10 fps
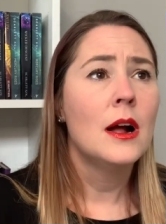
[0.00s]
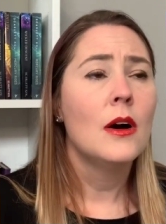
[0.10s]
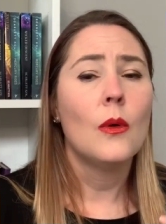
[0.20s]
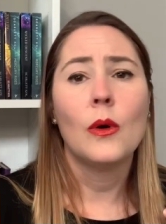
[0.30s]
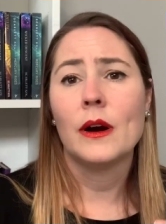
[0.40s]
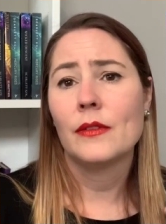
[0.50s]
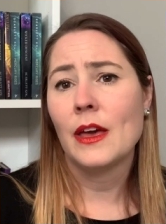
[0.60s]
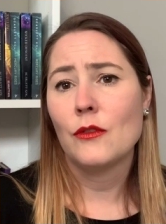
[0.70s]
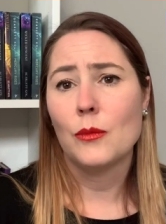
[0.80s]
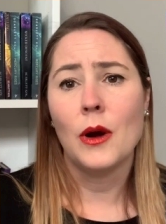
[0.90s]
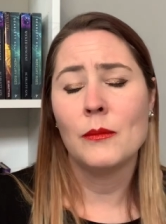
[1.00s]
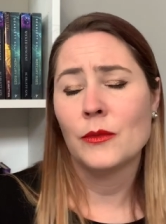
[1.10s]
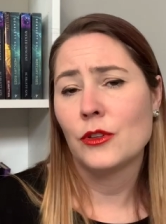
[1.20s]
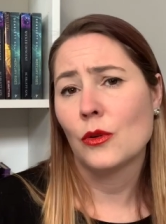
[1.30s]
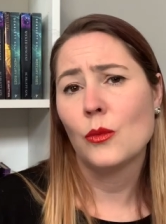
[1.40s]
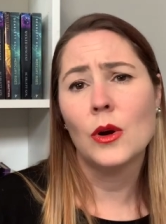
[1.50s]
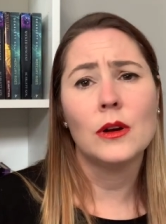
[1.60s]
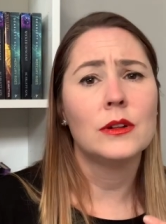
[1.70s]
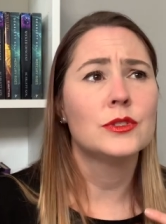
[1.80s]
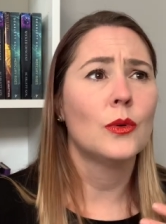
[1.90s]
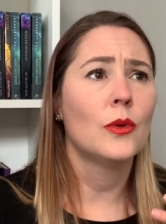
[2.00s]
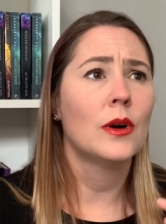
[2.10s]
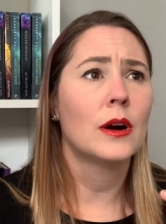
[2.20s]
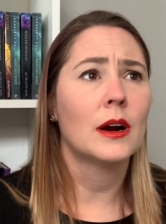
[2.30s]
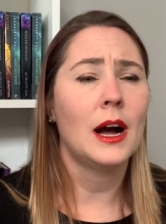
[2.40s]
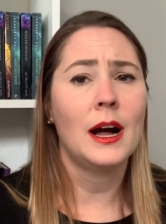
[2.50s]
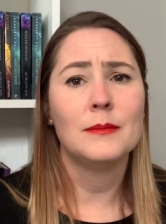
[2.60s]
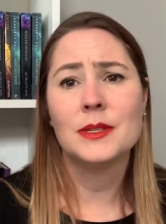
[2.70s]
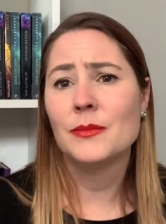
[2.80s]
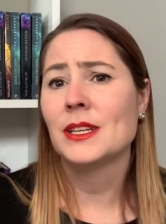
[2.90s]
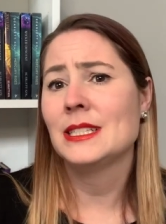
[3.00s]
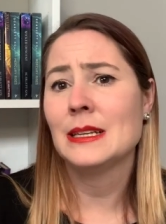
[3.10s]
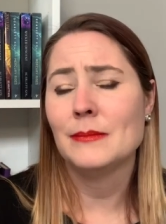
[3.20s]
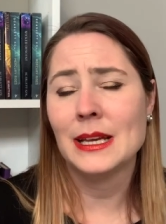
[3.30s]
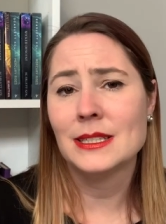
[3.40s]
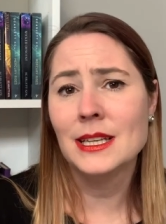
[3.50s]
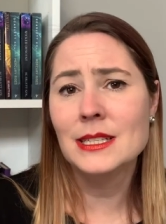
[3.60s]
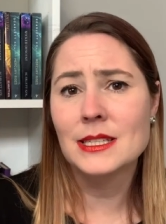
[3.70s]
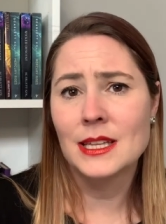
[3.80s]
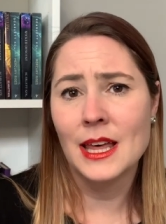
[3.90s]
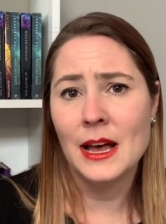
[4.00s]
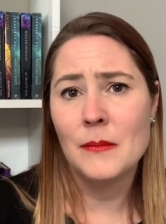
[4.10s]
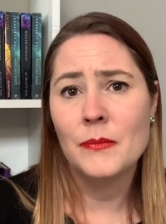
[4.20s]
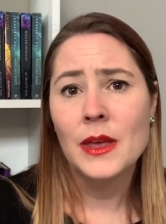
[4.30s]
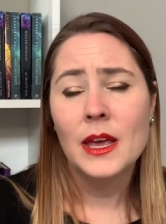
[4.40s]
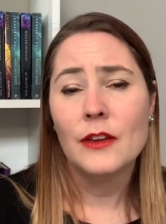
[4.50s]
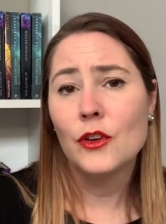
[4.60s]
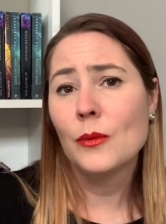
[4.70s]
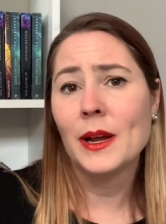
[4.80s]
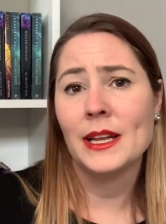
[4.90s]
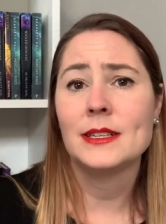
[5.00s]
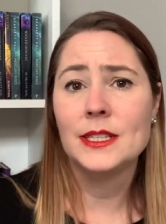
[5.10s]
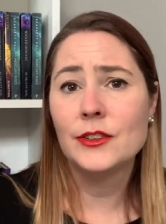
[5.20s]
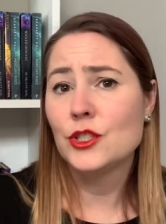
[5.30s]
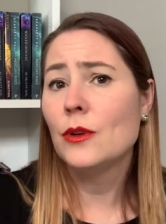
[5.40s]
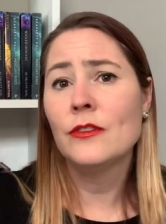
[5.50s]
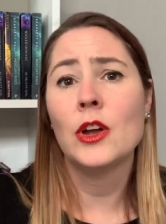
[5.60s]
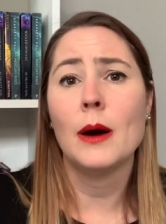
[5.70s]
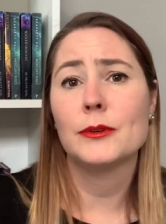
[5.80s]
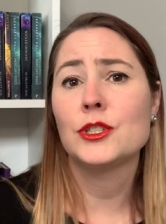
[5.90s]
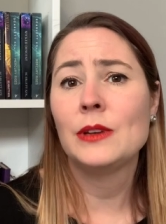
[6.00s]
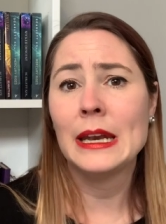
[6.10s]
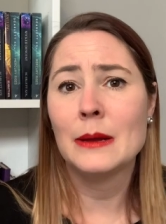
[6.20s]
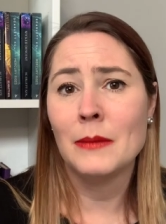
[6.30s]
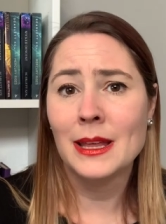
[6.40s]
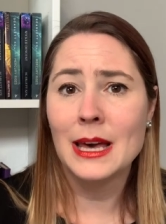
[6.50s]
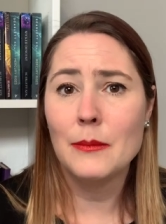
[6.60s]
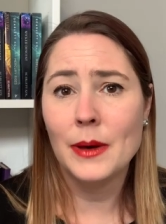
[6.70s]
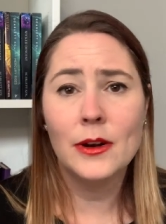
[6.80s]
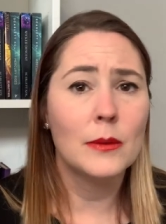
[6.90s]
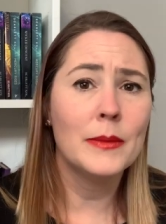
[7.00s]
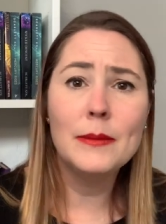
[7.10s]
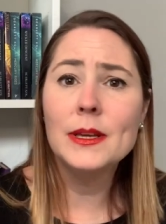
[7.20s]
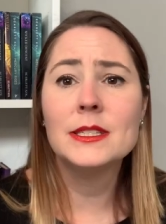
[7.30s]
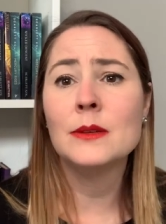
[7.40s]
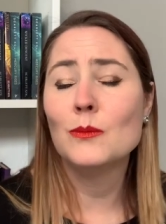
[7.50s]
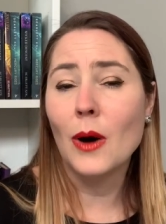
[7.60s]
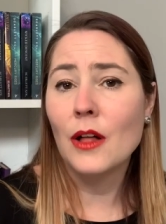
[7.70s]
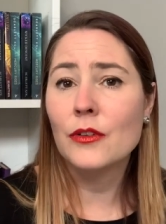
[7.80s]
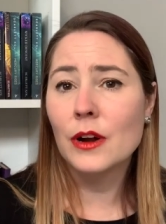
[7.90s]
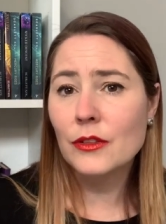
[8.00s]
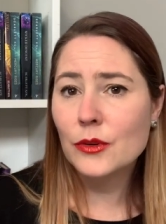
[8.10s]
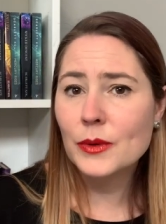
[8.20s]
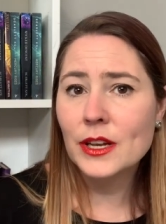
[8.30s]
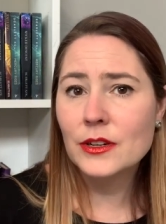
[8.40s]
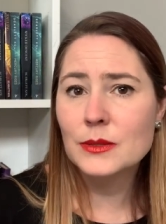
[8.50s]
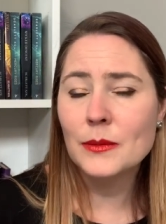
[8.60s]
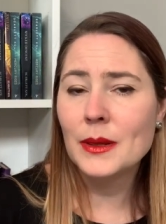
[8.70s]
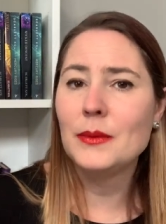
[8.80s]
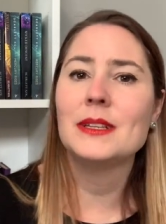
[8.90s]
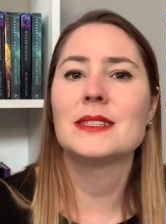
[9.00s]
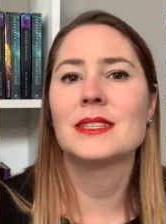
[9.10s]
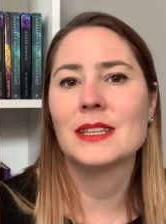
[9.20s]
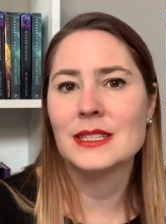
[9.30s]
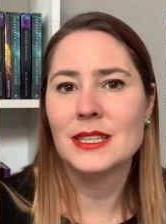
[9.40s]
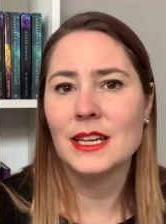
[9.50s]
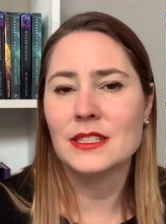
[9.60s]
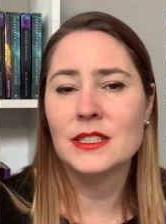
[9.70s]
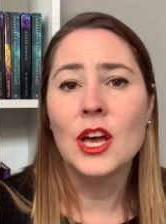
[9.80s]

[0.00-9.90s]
or they have a problem with your world, or something didn't make sense to them, if you're writing a series, you have an opportunity to make that better. Maybe it didn't bother other readers, but maybe it still exists.